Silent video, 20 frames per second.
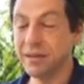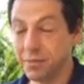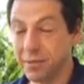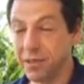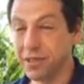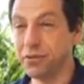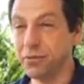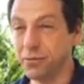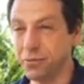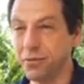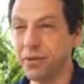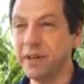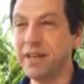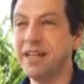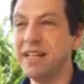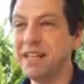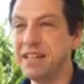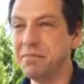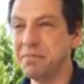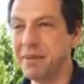but you
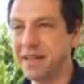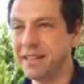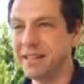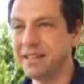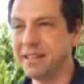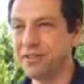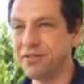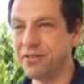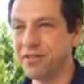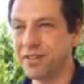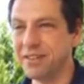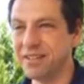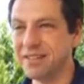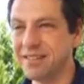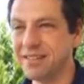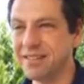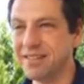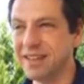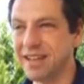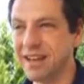really made a
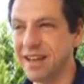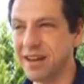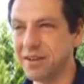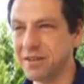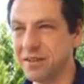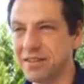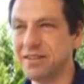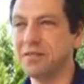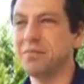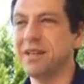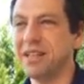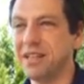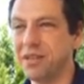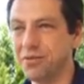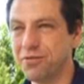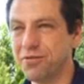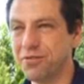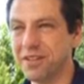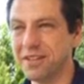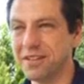difference. How does it make
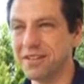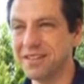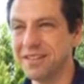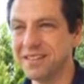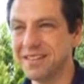you feel?